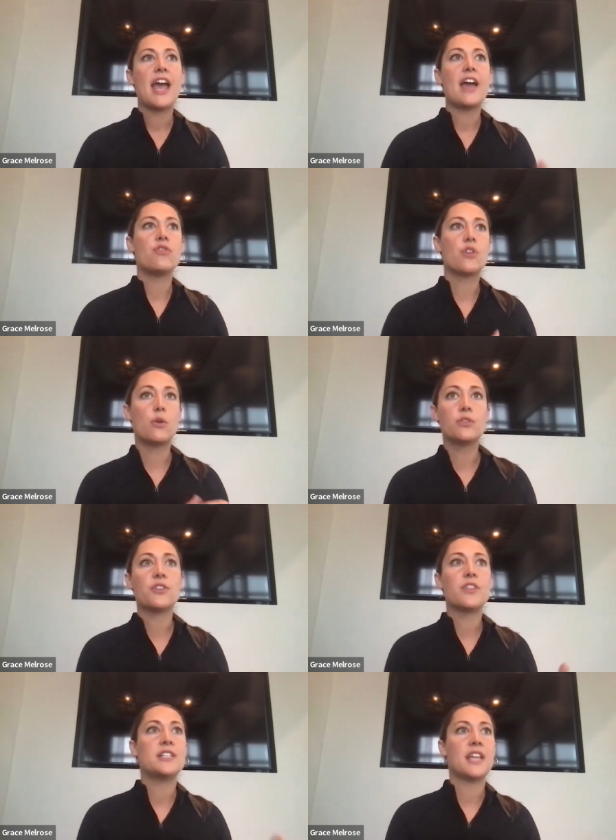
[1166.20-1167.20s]
And those are
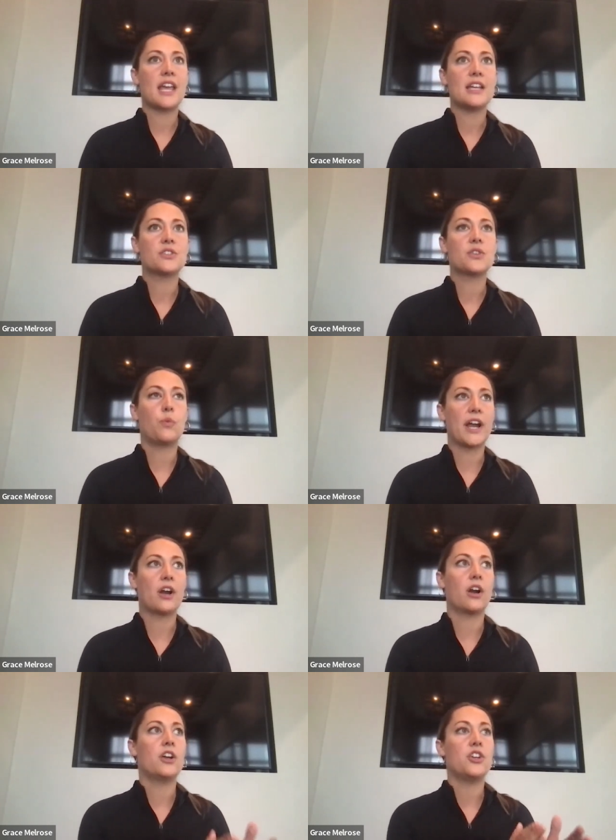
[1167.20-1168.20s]
the days
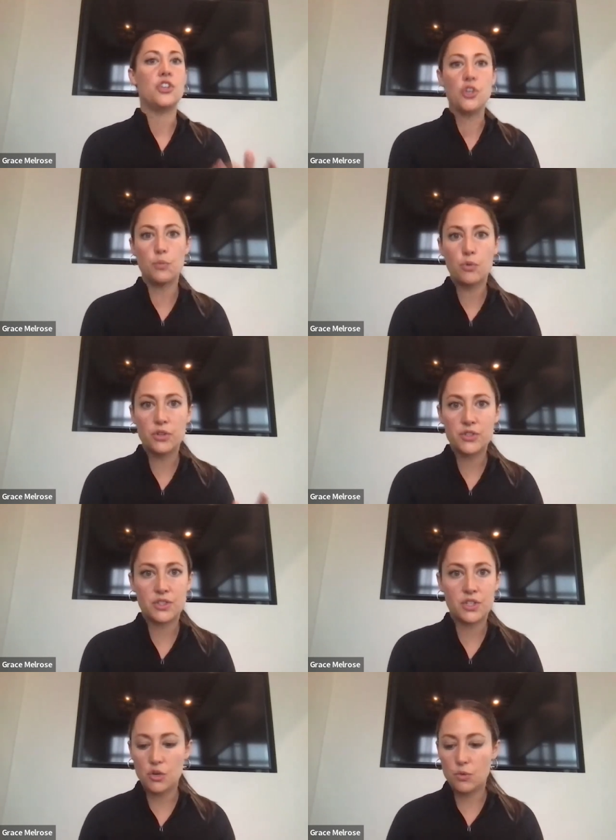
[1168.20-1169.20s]
where you will
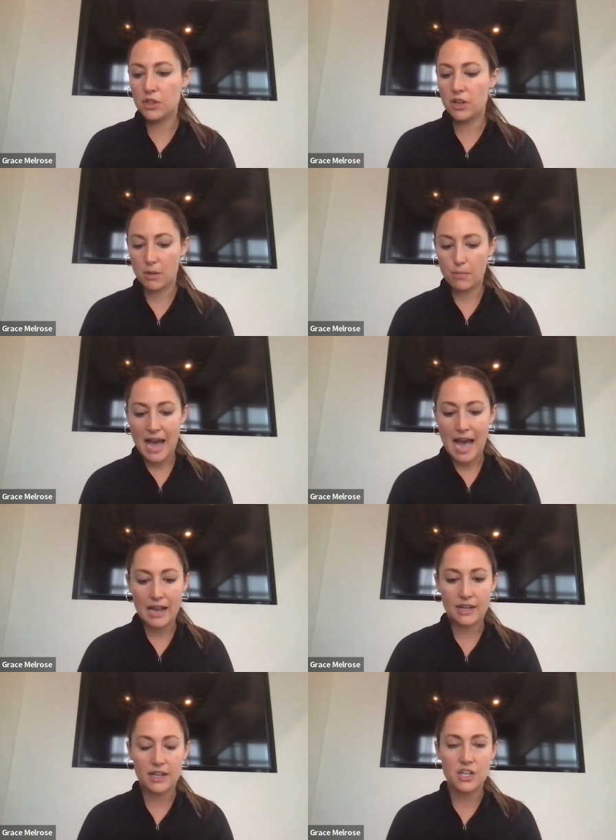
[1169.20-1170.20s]
you will look
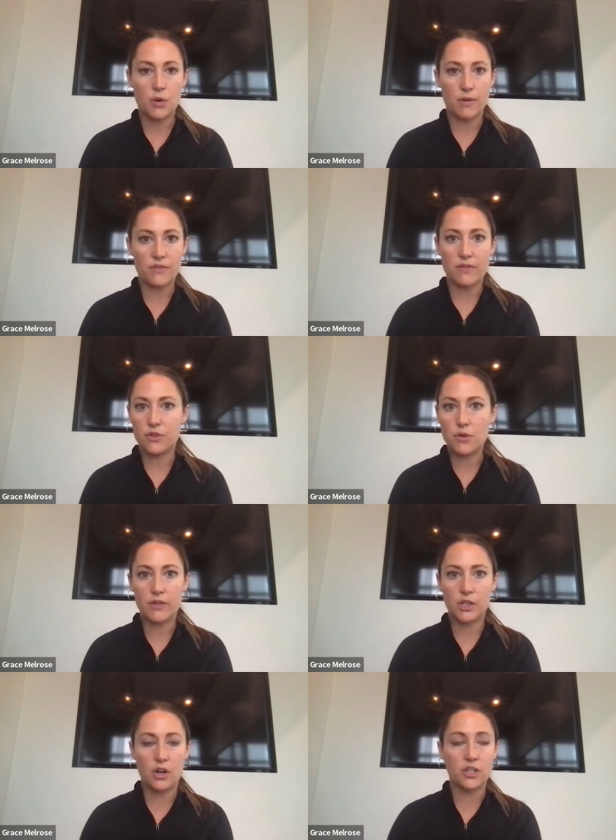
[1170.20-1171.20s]
back, you know, if, if you have
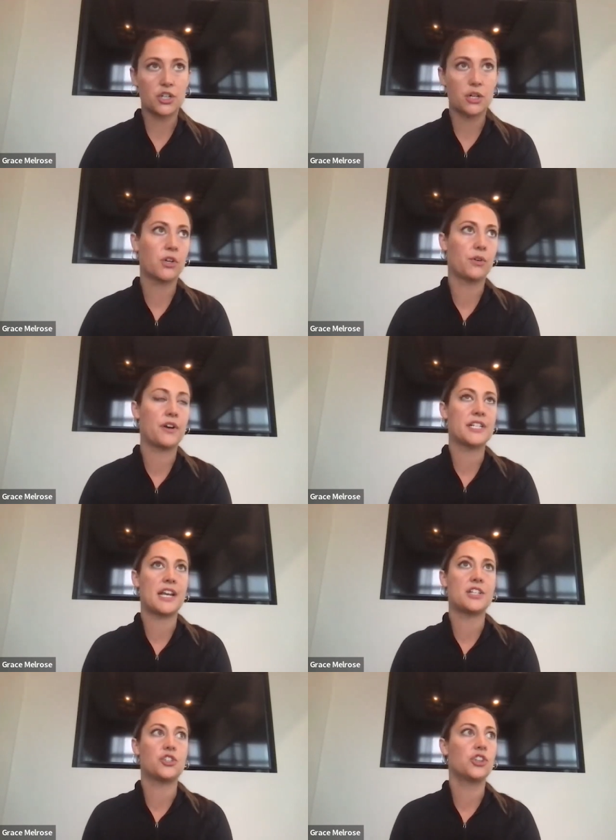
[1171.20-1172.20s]
a long-term career in
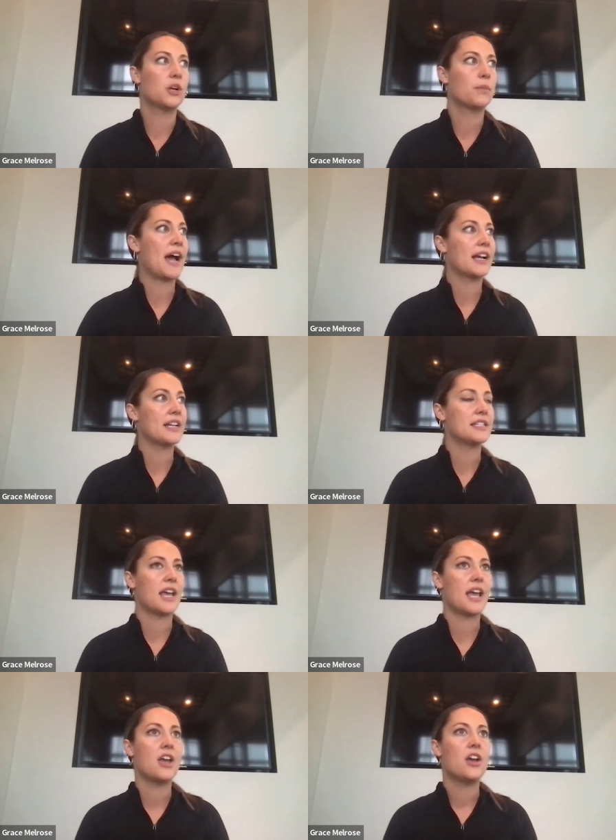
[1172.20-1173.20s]
tennis, you'll look back and
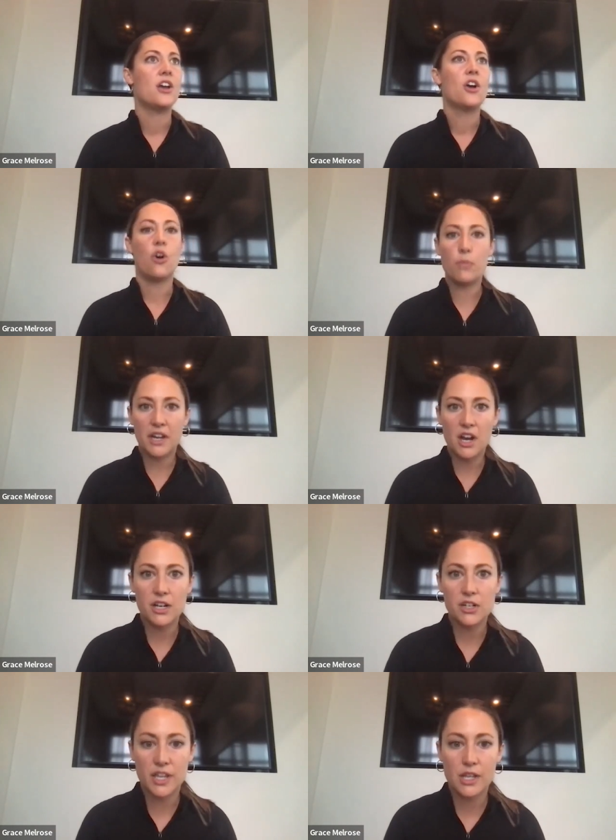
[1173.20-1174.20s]
say, oh my
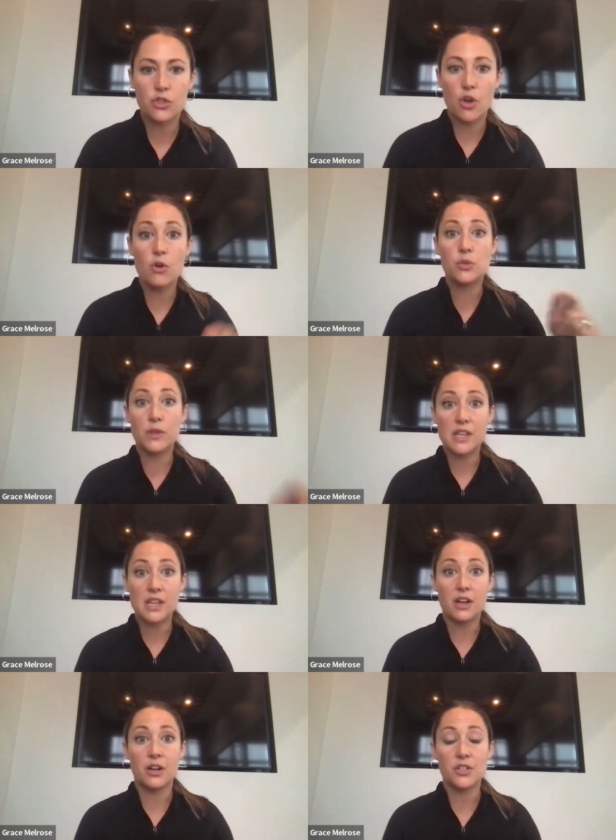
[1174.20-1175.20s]
gosh, like those were the
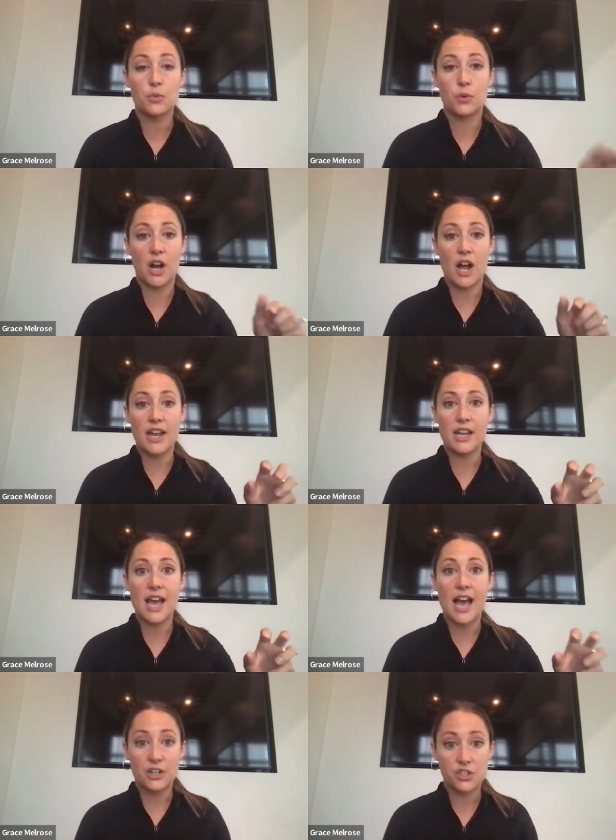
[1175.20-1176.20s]
years where I
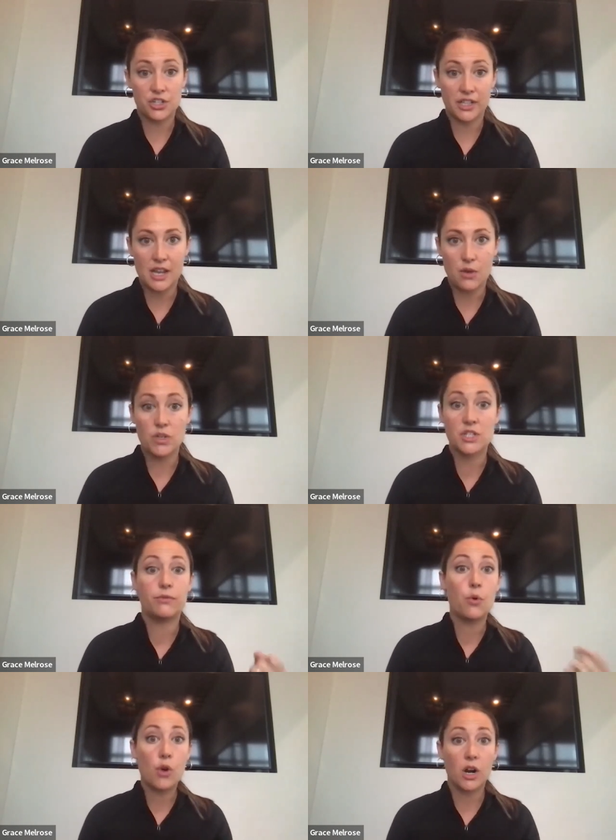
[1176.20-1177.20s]
actually was
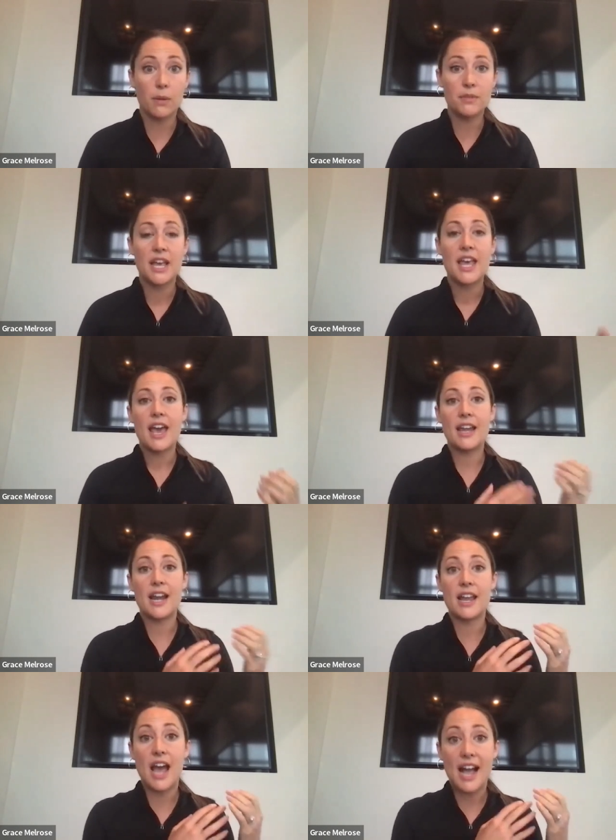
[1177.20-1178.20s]
formed and
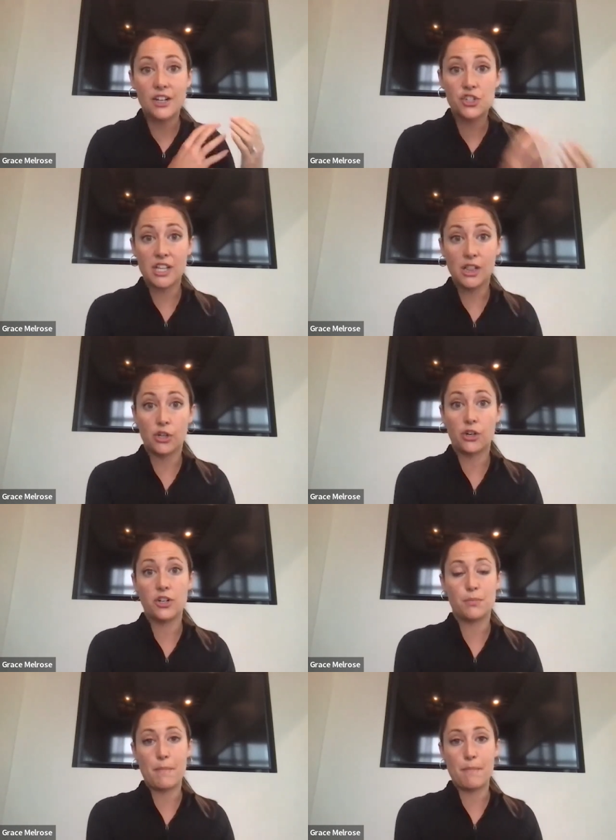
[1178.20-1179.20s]
I actually
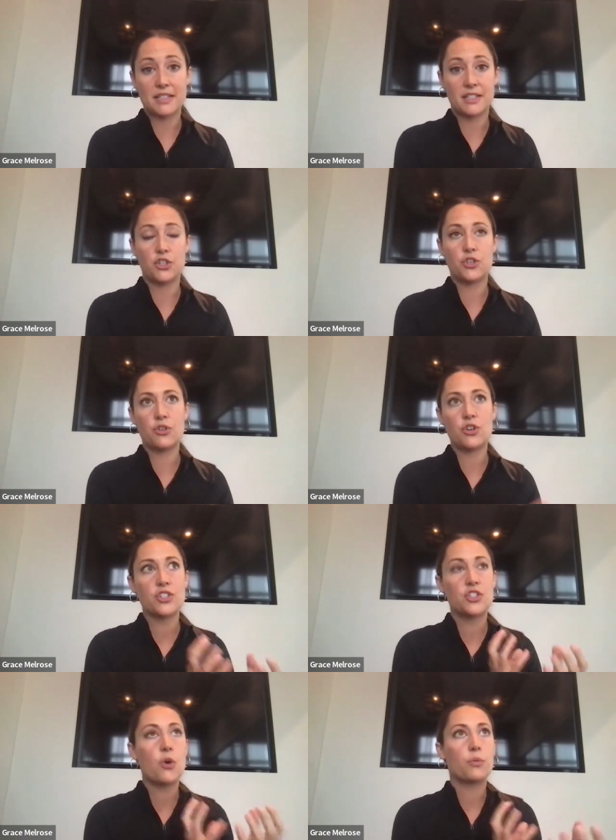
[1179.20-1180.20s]
learned my message. So
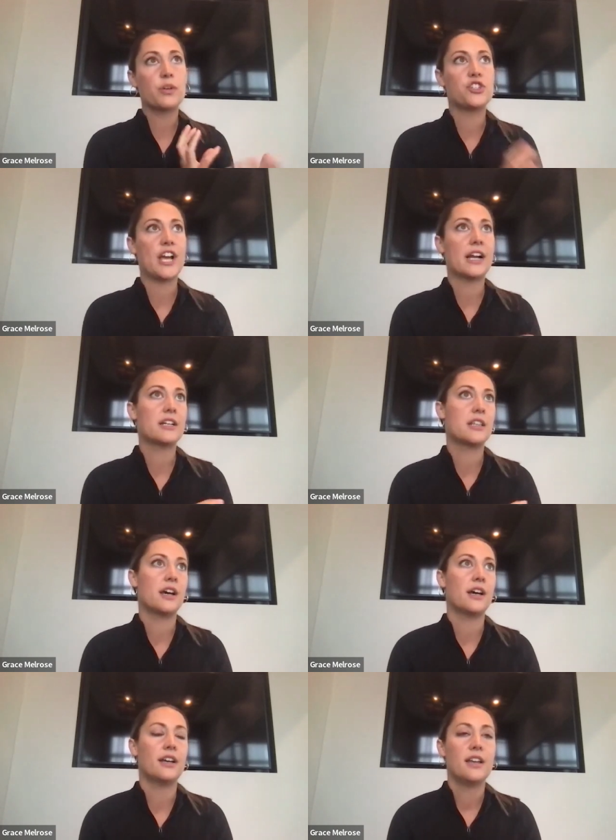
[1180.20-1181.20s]
just don't reject
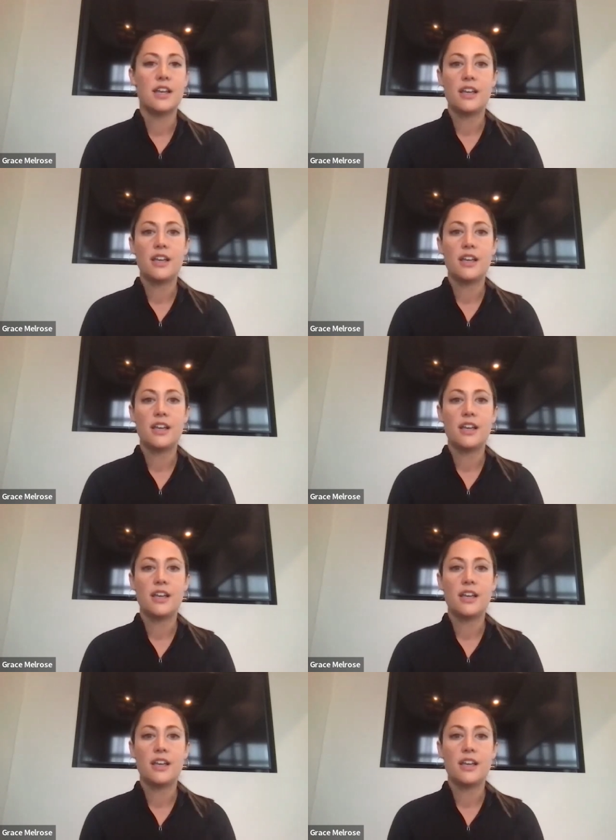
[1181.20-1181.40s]
the